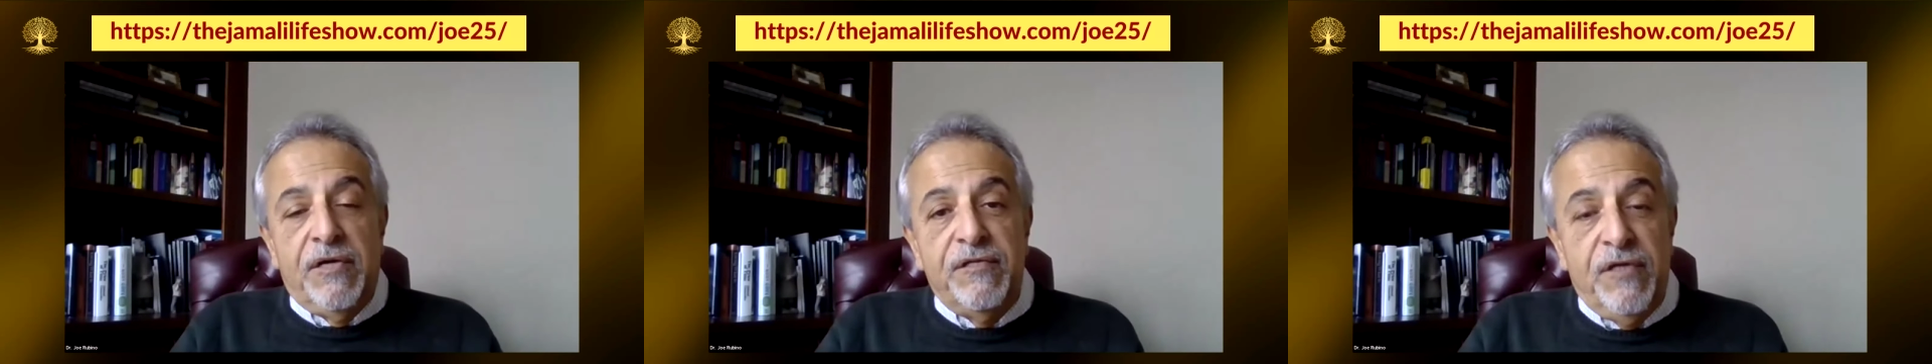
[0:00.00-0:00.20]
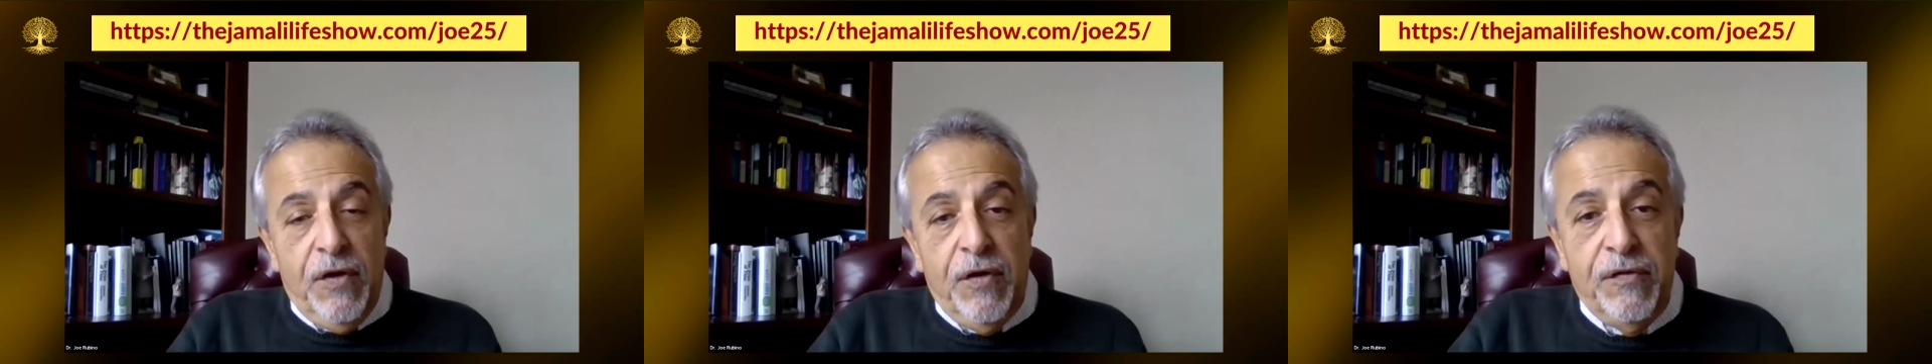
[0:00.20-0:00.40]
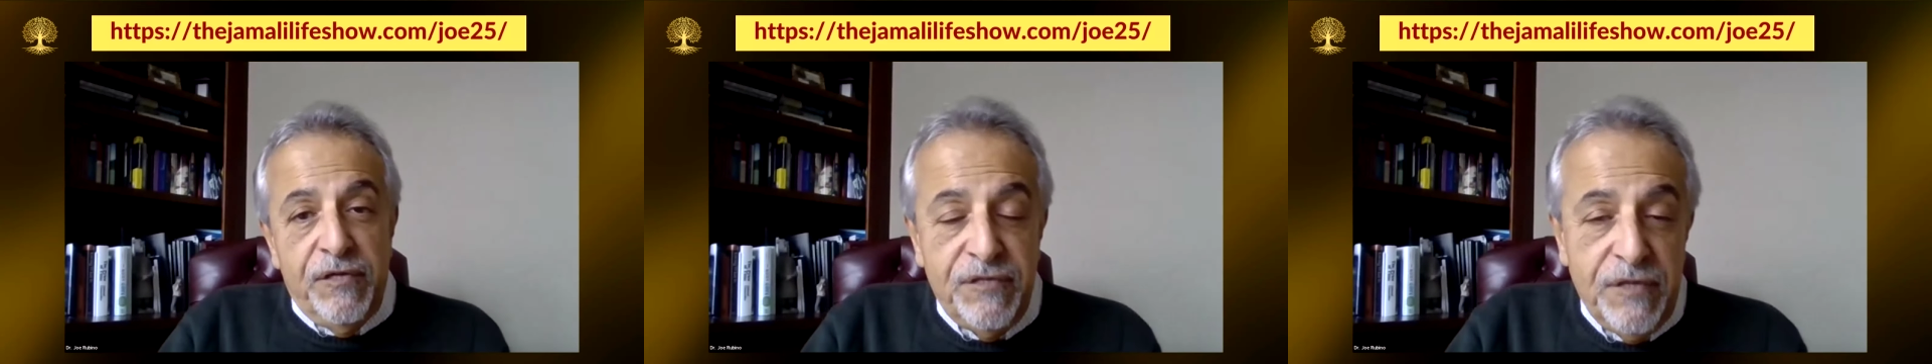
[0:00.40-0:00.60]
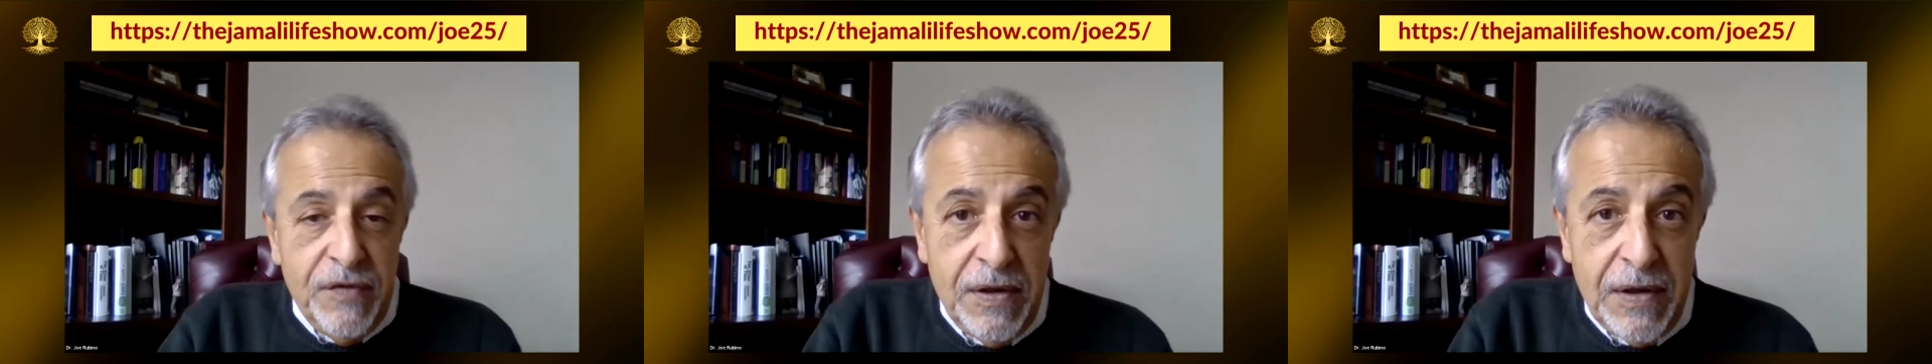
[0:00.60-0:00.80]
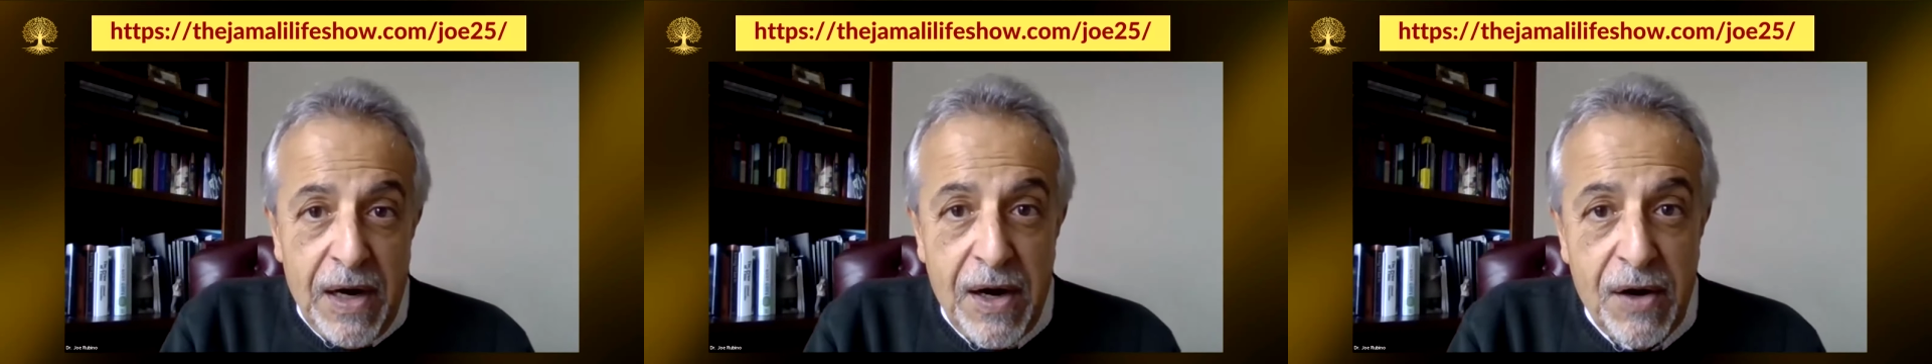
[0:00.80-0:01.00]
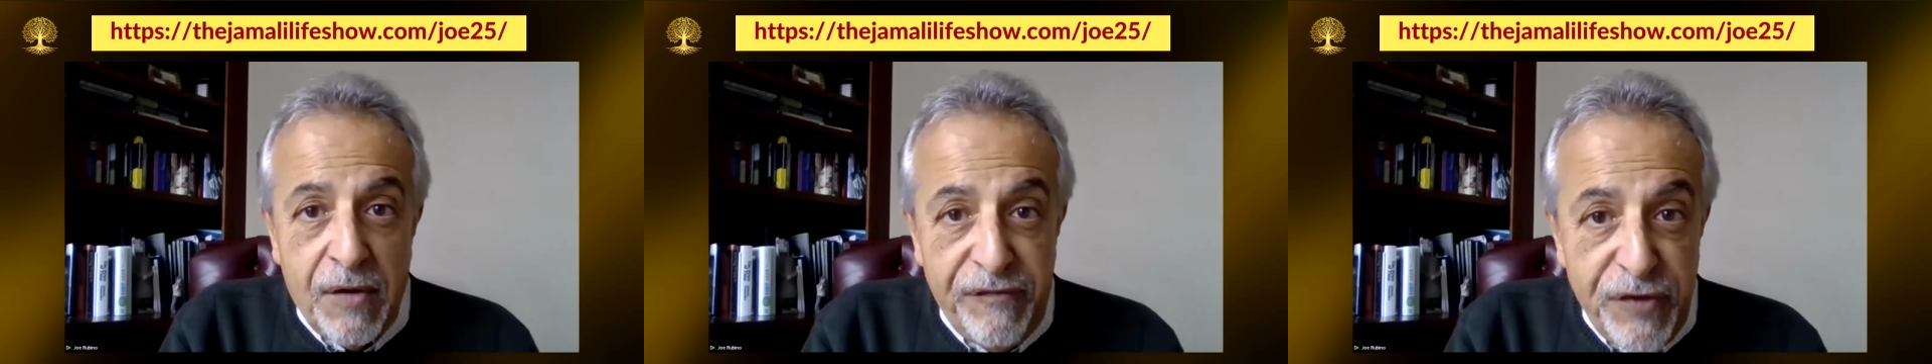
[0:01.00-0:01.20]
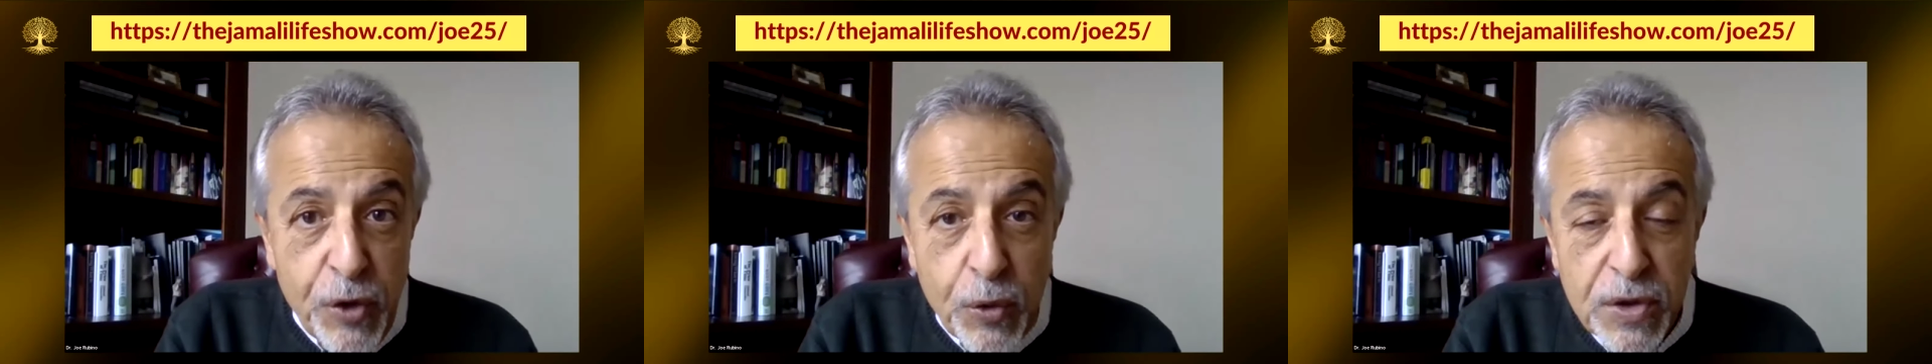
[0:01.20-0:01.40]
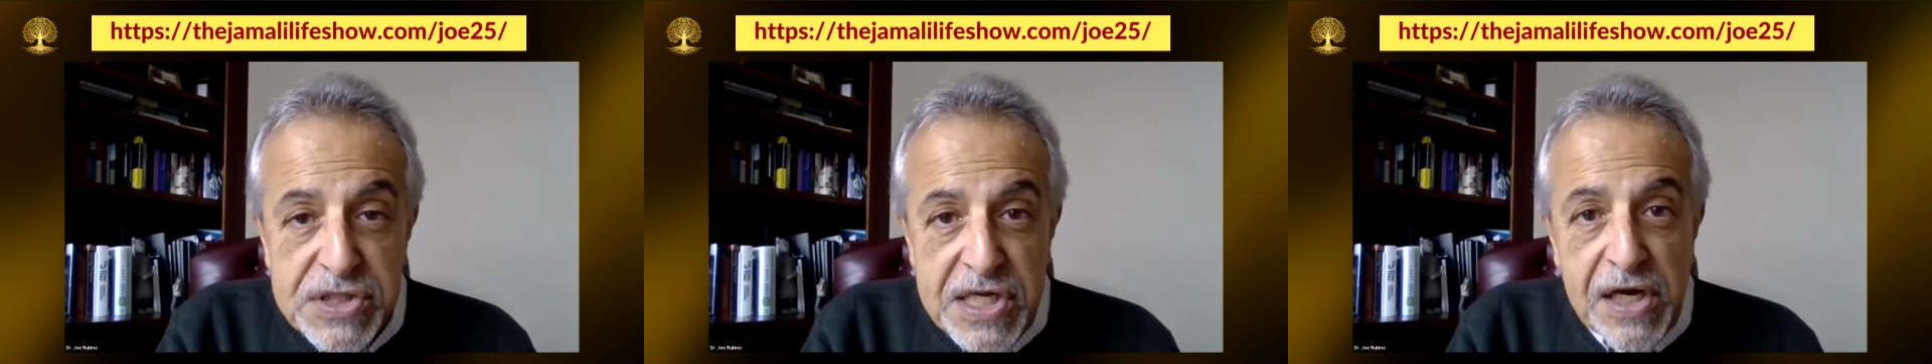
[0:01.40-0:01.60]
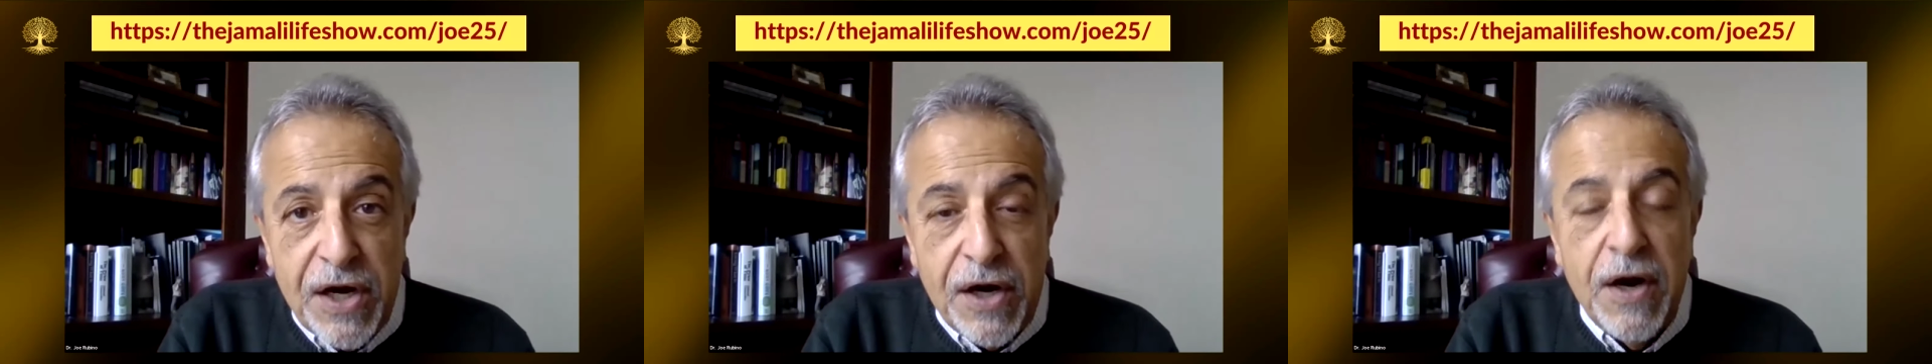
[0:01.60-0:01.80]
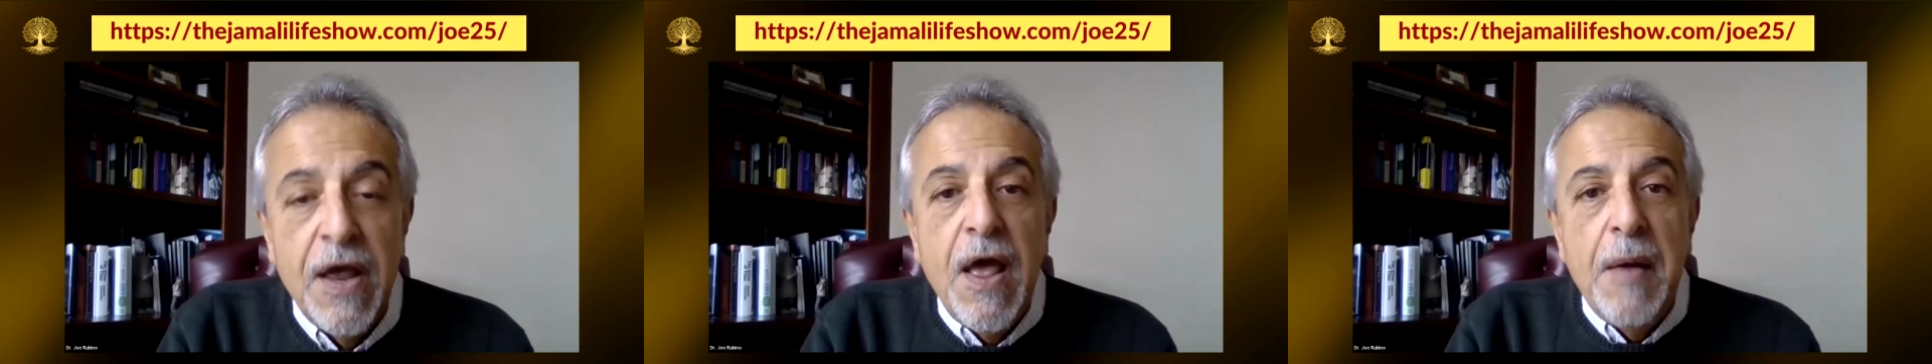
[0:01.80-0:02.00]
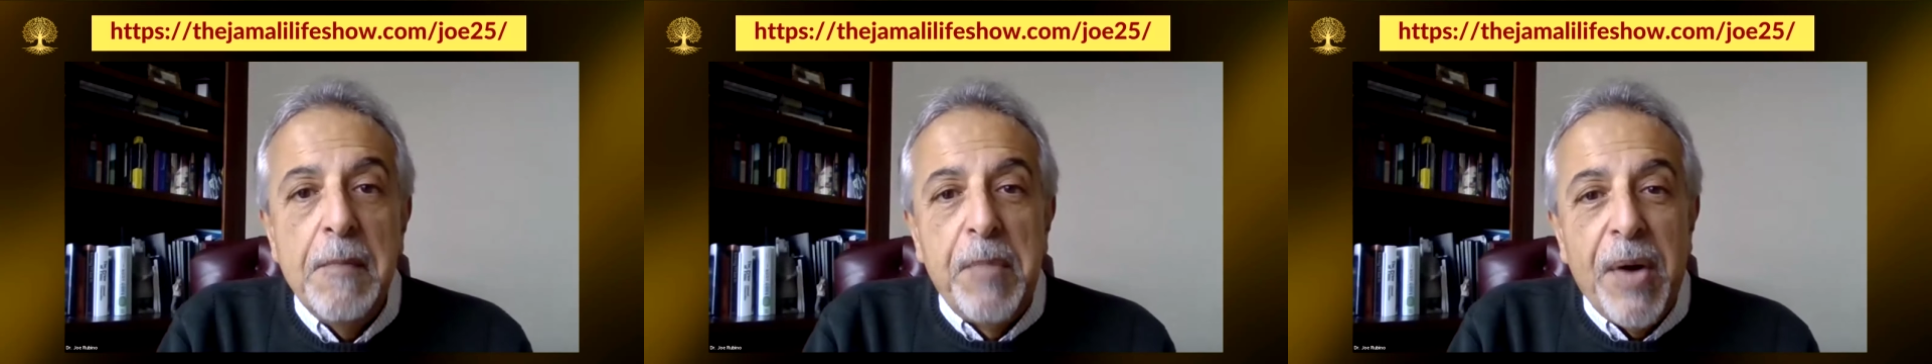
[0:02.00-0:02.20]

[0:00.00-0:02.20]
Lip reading: of our viewers here,